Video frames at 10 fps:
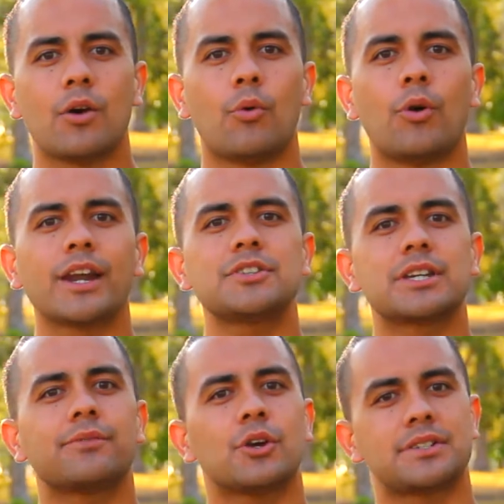wanting to
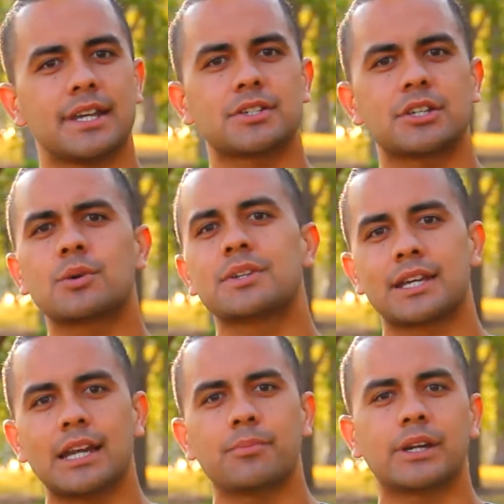give your attention to a
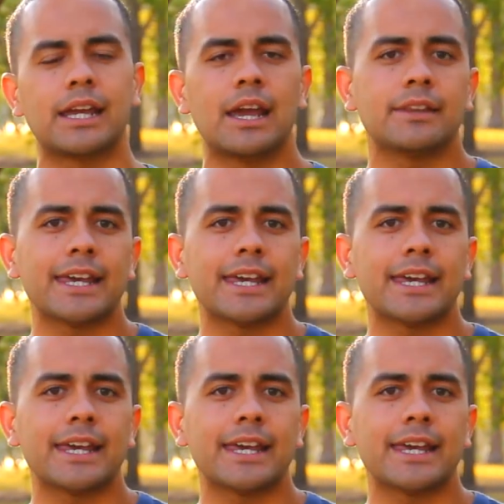celebrity